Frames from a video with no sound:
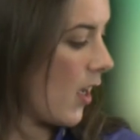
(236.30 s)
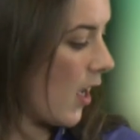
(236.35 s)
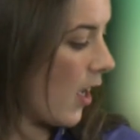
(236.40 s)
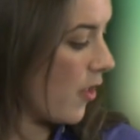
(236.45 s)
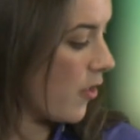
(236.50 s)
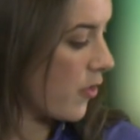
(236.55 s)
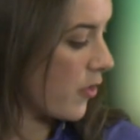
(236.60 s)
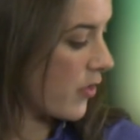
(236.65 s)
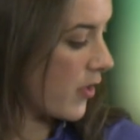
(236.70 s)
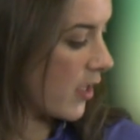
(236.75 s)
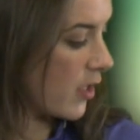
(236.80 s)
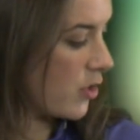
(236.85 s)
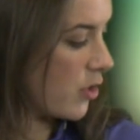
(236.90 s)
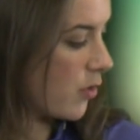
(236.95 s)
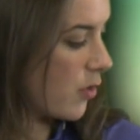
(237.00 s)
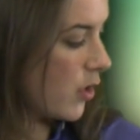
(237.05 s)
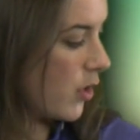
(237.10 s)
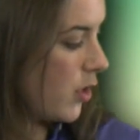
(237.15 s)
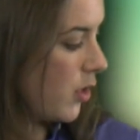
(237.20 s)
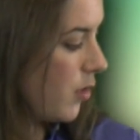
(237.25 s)
Other things
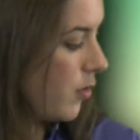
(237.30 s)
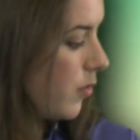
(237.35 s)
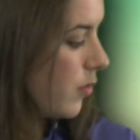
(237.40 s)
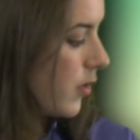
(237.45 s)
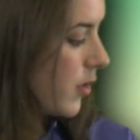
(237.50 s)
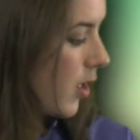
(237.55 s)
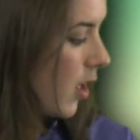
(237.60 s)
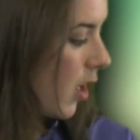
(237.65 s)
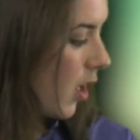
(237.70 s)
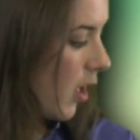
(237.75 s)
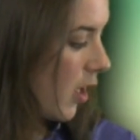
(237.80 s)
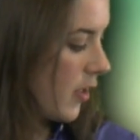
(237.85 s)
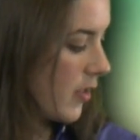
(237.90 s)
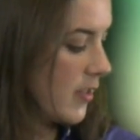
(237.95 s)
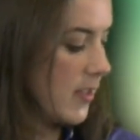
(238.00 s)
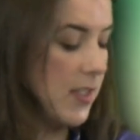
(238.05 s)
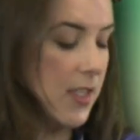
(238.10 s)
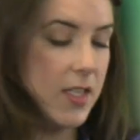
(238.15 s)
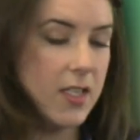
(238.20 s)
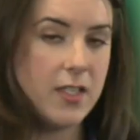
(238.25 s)
you can use are
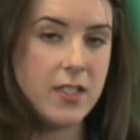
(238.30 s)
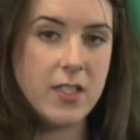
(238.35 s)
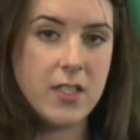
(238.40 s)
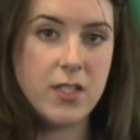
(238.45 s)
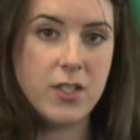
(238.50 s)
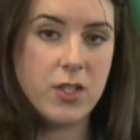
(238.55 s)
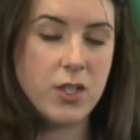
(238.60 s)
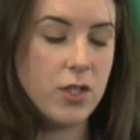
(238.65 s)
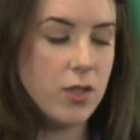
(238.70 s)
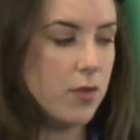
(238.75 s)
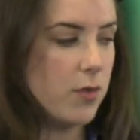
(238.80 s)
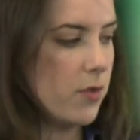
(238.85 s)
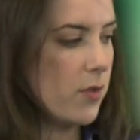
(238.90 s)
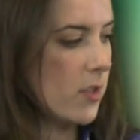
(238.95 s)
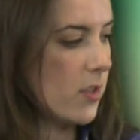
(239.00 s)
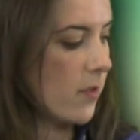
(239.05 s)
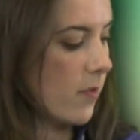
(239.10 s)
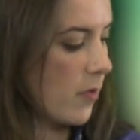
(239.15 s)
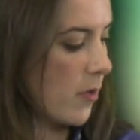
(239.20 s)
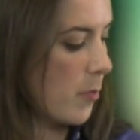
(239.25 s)
CET
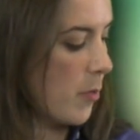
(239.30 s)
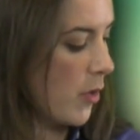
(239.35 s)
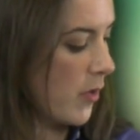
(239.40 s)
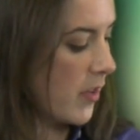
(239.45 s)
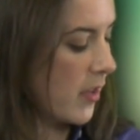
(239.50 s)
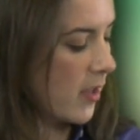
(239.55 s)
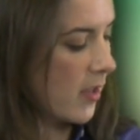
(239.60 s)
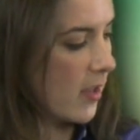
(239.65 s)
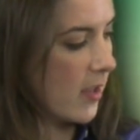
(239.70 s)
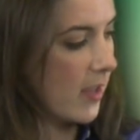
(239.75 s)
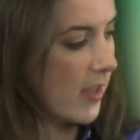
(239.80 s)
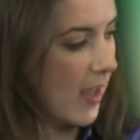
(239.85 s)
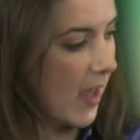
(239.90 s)
chews for both